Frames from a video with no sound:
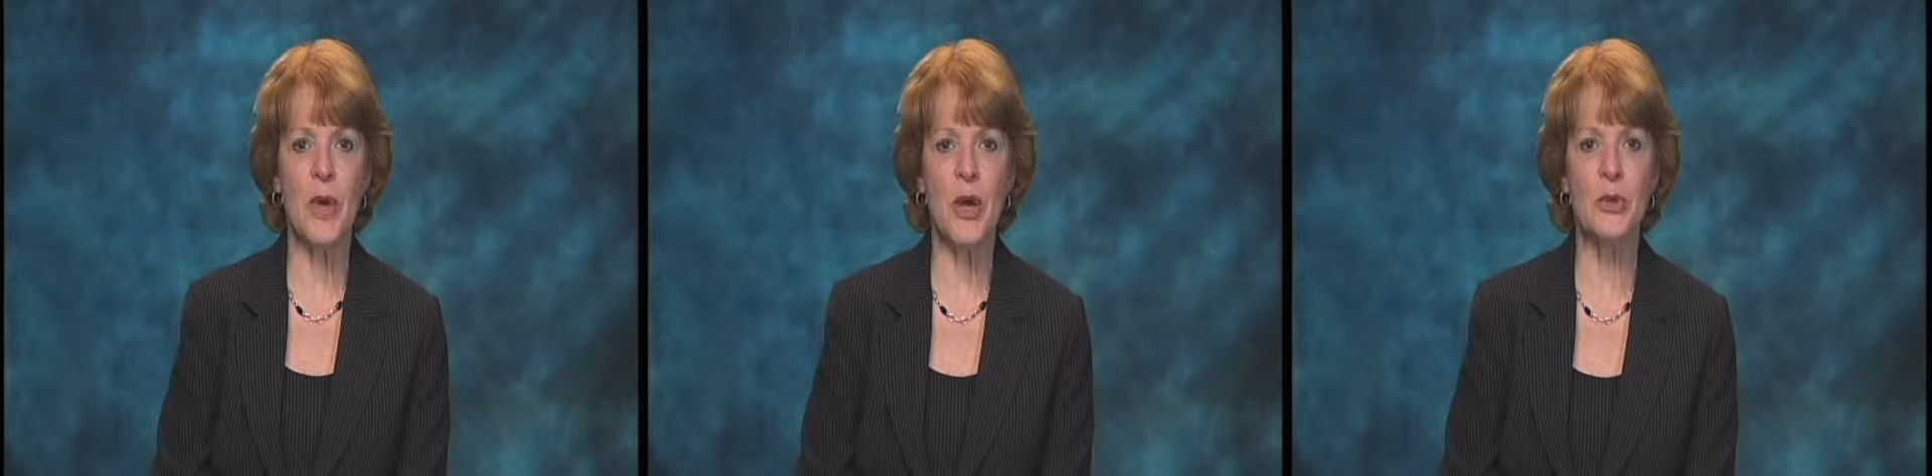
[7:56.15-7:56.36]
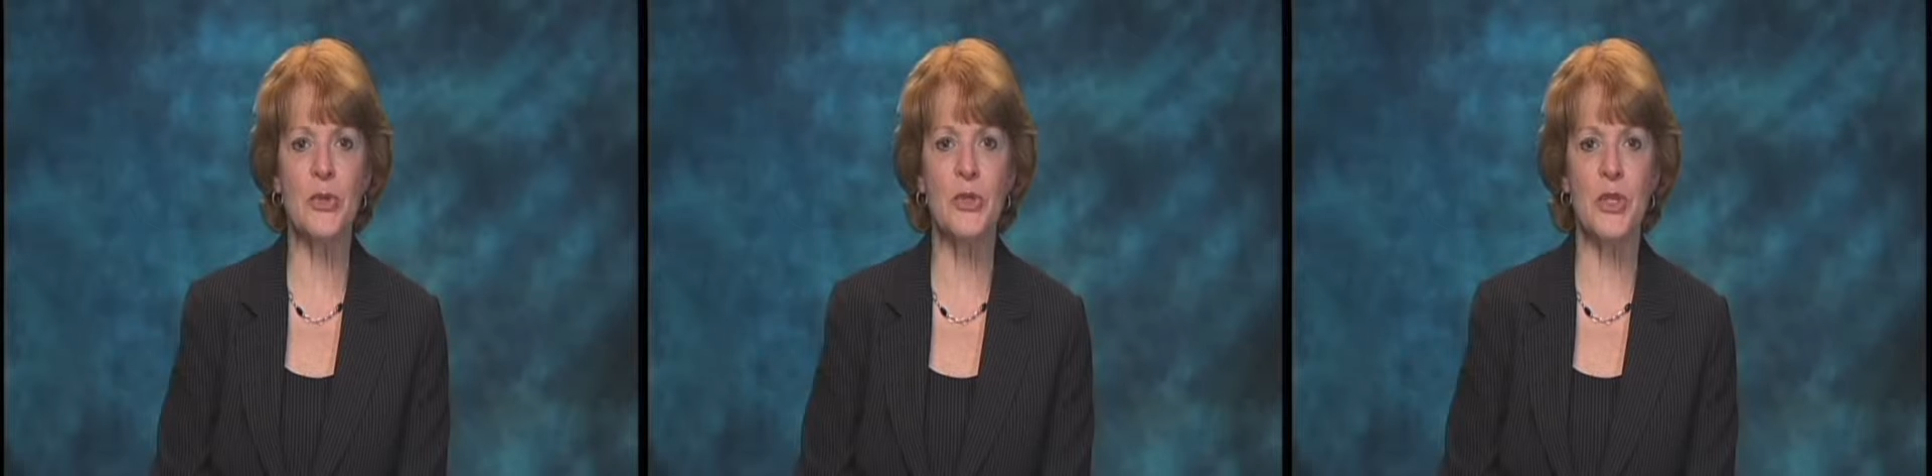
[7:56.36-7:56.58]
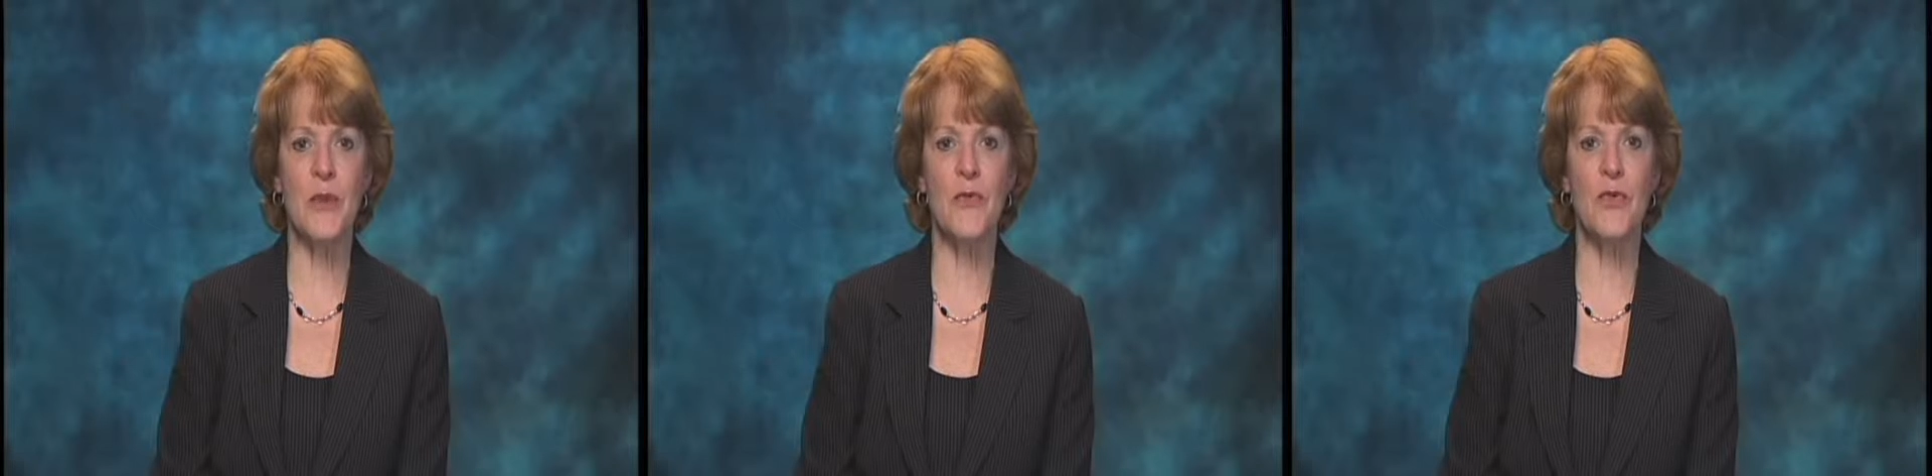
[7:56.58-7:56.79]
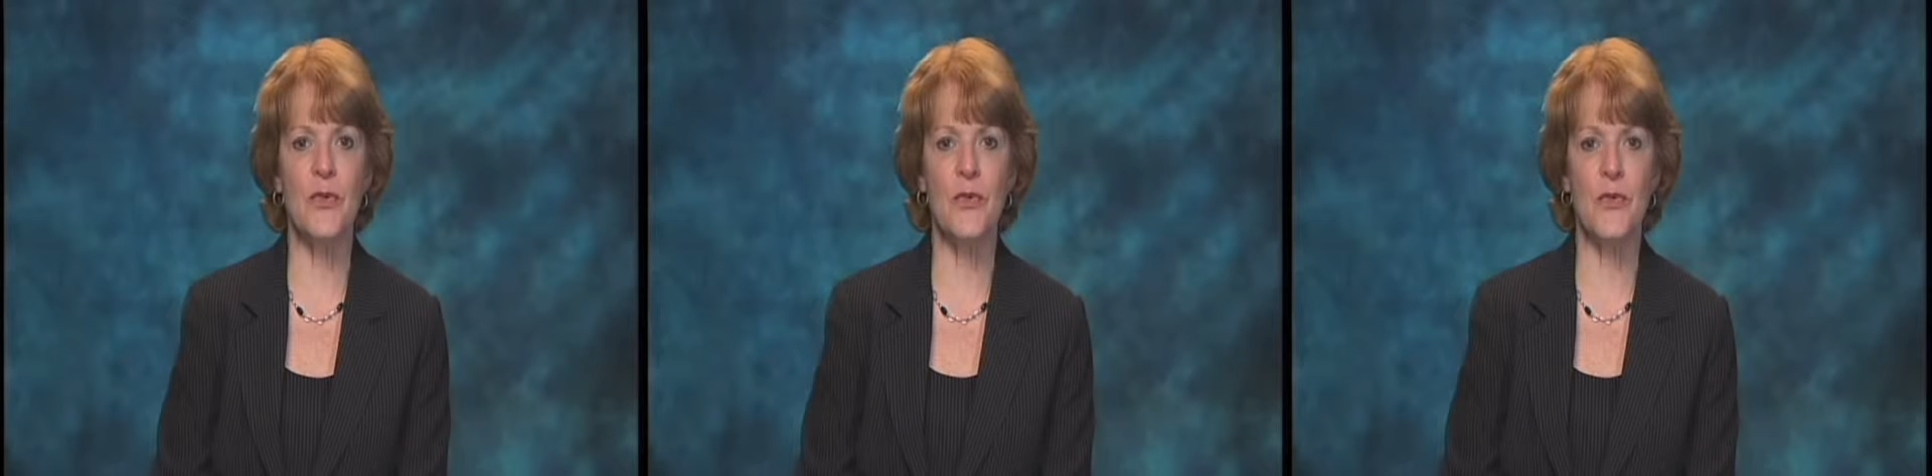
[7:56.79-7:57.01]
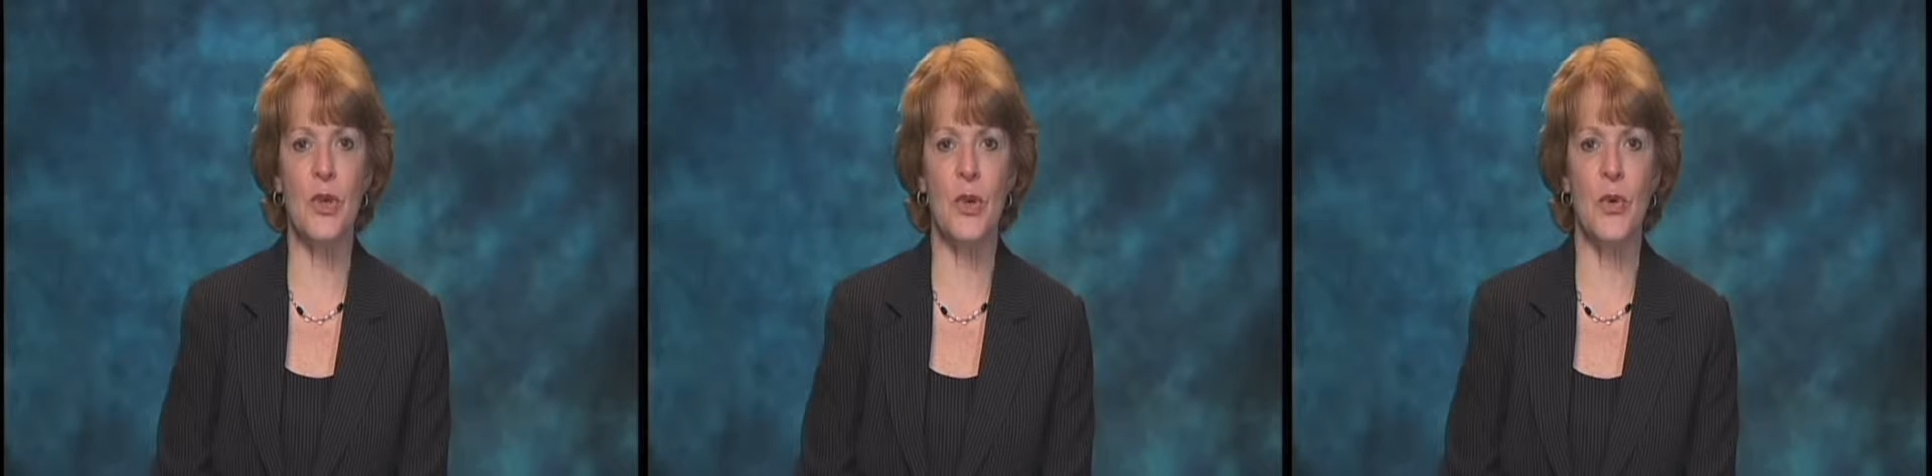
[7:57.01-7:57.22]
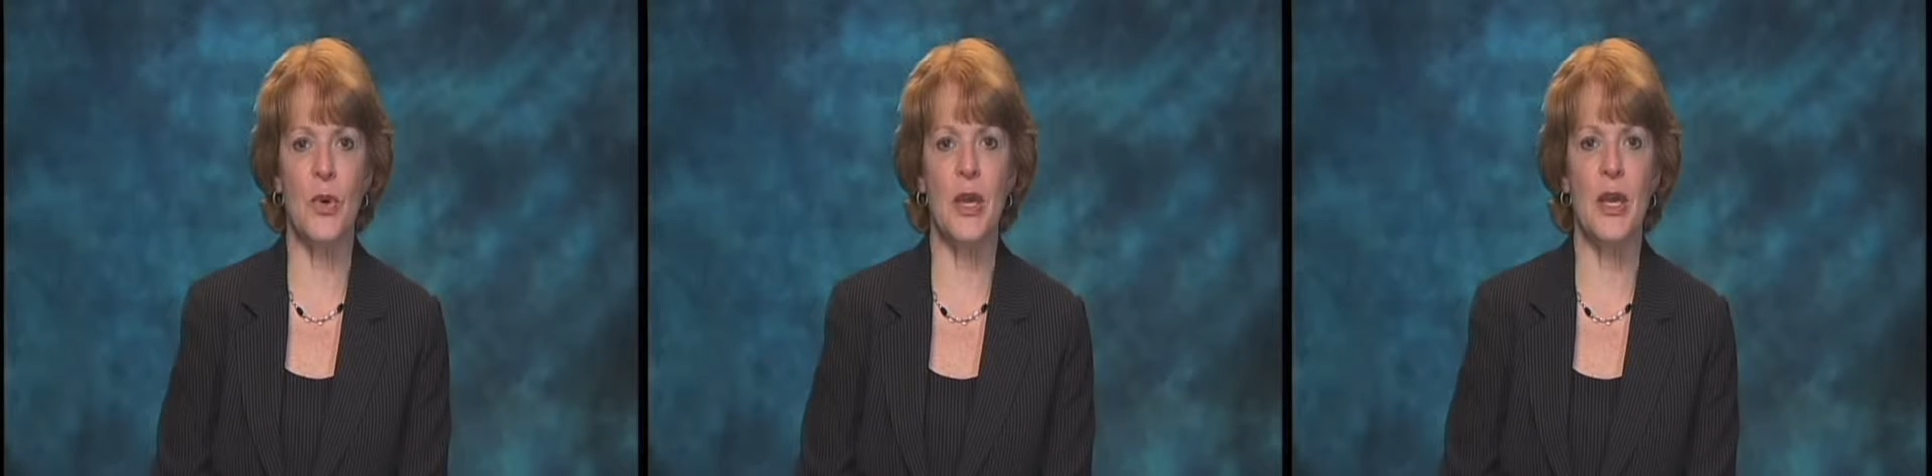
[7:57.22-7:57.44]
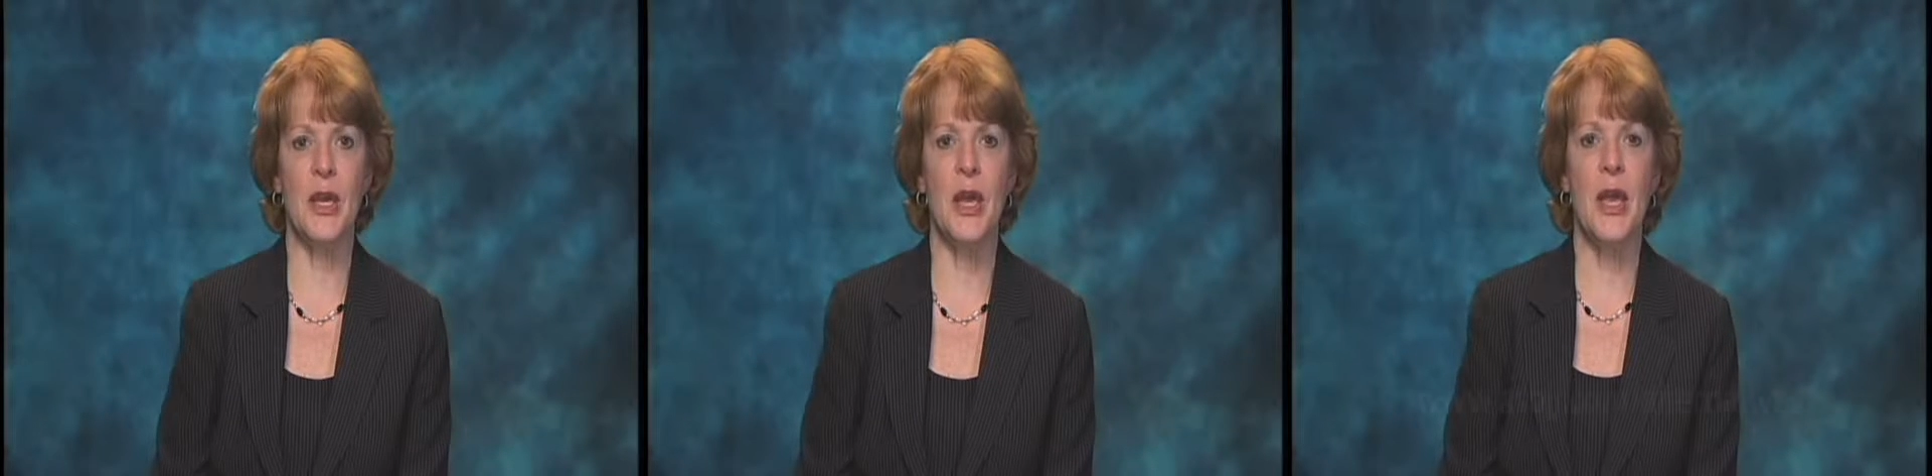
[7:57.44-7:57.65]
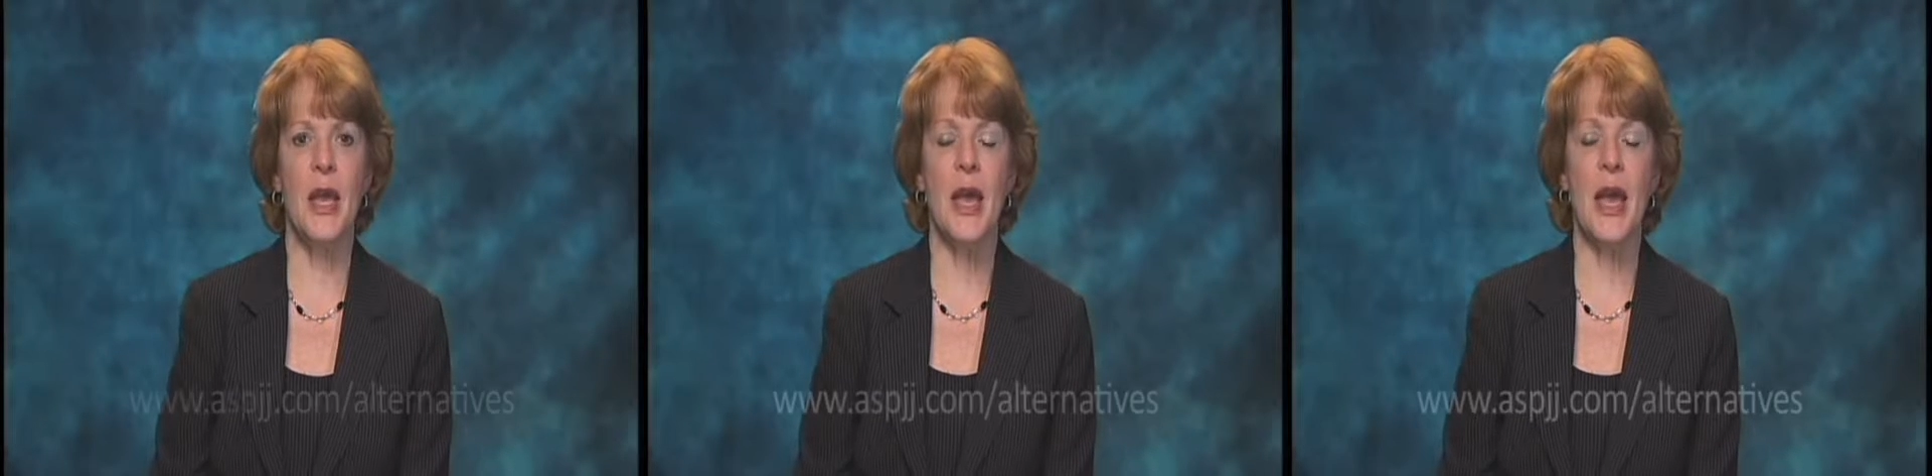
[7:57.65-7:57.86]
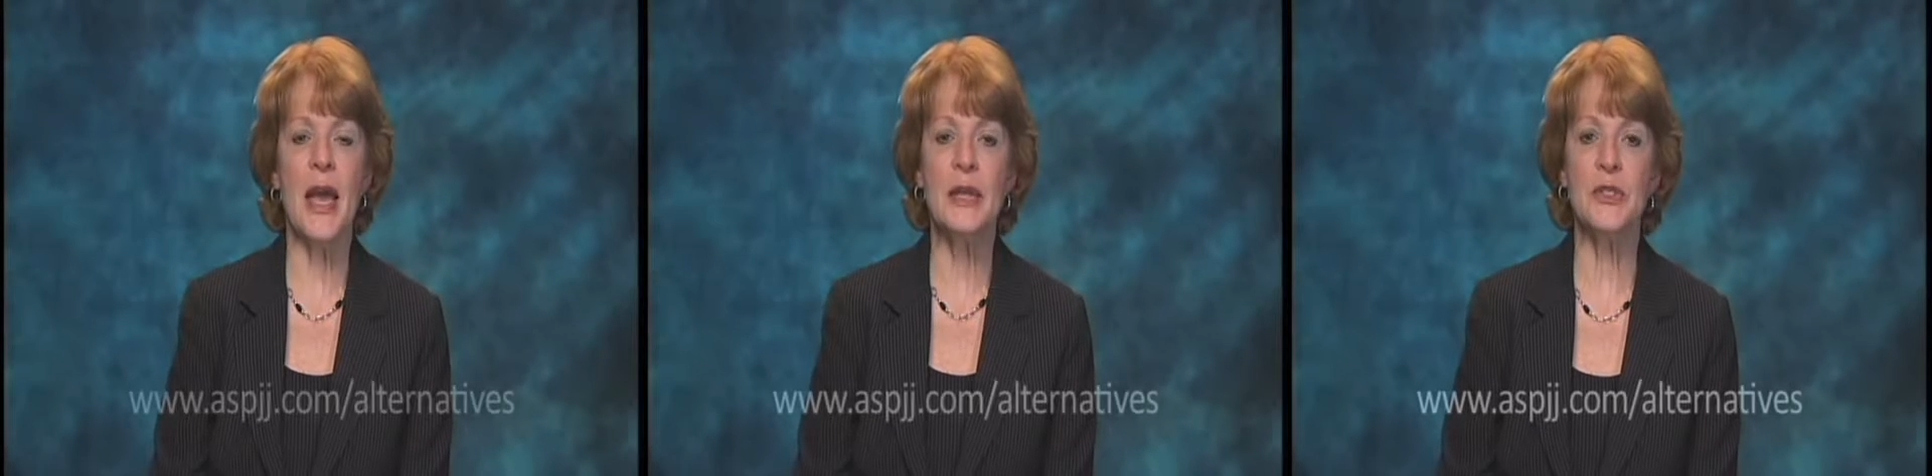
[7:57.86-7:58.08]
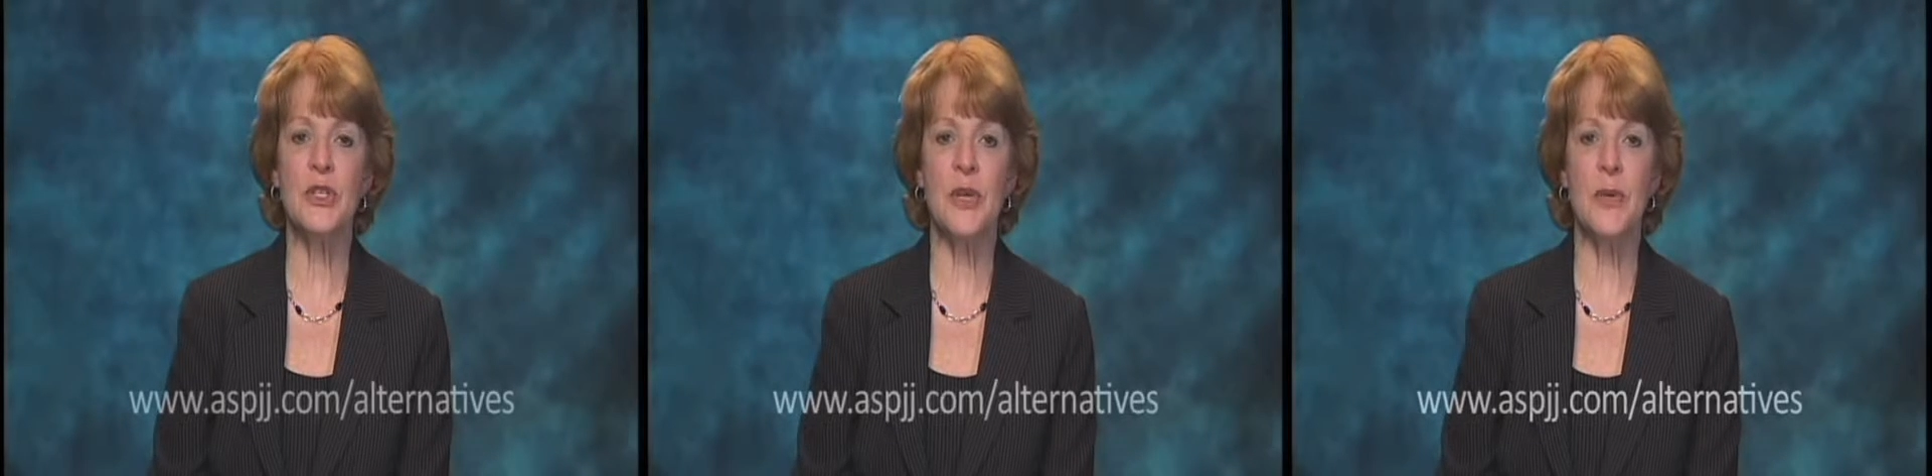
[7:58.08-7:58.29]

post them for viewing at